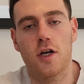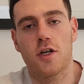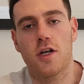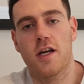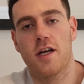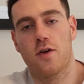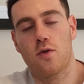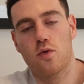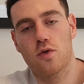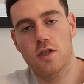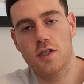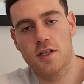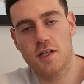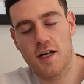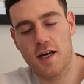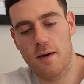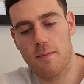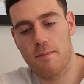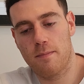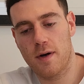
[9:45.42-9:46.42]
in order to
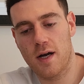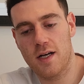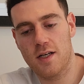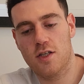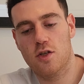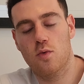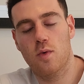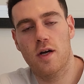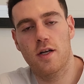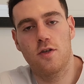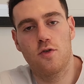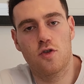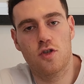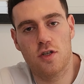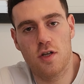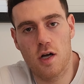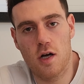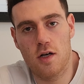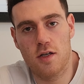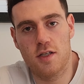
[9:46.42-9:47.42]
get back to where you
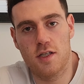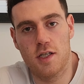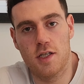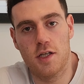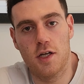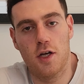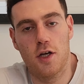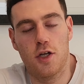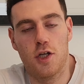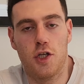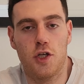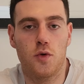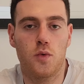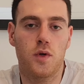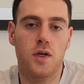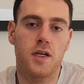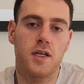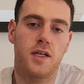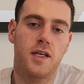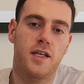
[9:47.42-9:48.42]
started, you
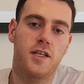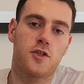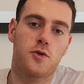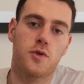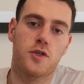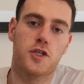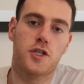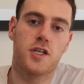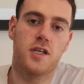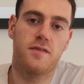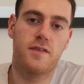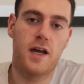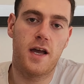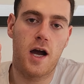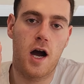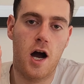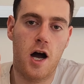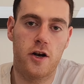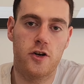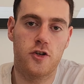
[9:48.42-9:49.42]
will need to achieve a
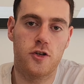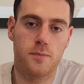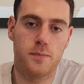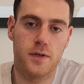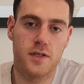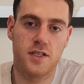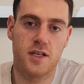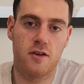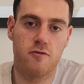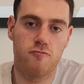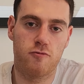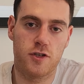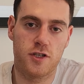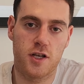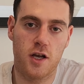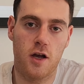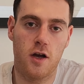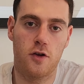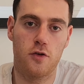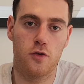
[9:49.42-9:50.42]
100%
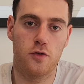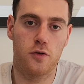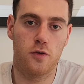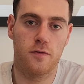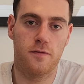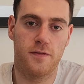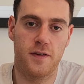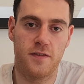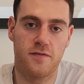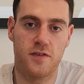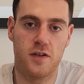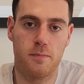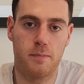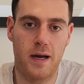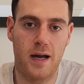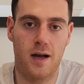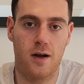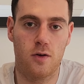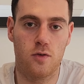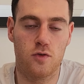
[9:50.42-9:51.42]
return on your
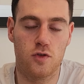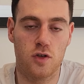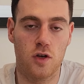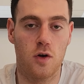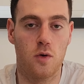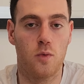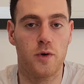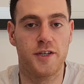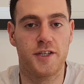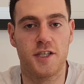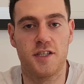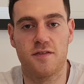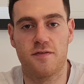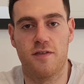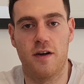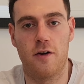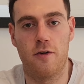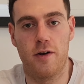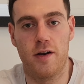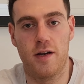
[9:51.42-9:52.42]
£50, which is
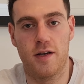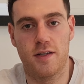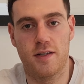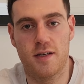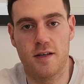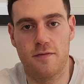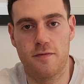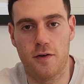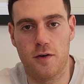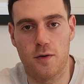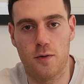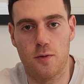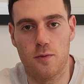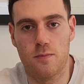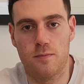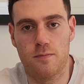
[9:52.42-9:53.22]
very difficult.